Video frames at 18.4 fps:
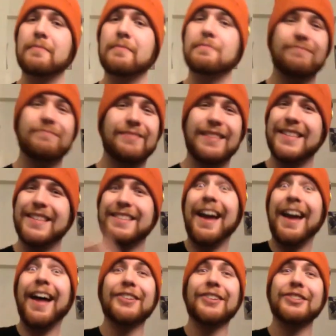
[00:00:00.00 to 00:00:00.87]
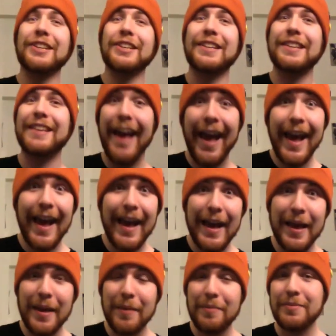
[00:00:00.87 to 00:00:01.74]
nostalgic
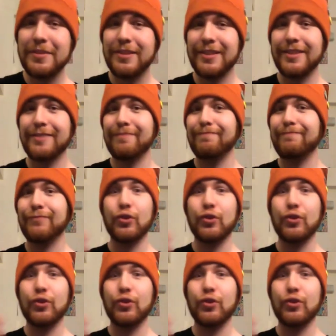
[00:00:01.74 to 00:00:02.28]
games and